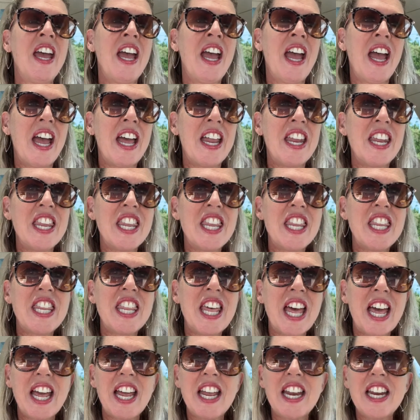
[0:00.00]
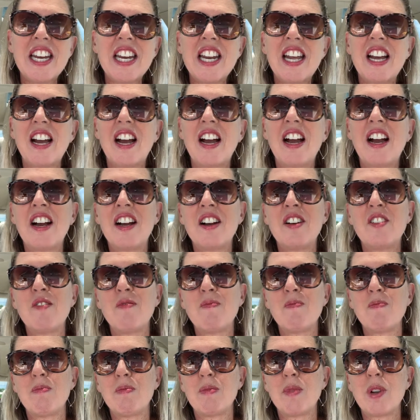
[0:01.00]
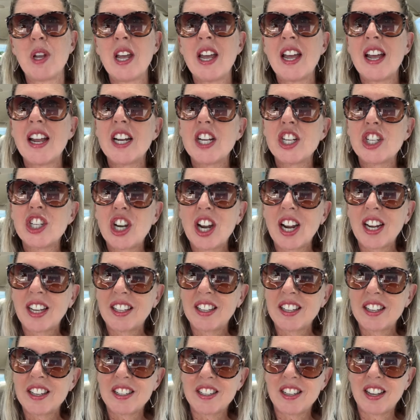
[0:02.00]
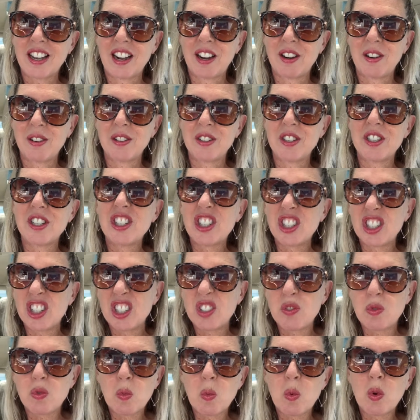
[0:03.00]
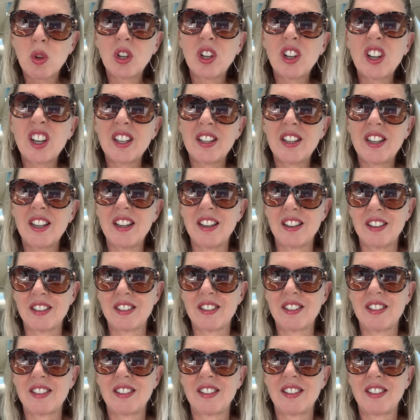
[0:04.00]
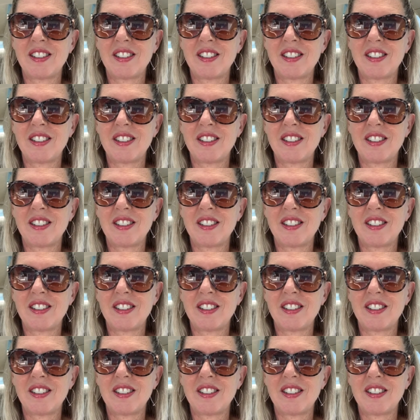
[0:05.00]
And then check this out. Look at this.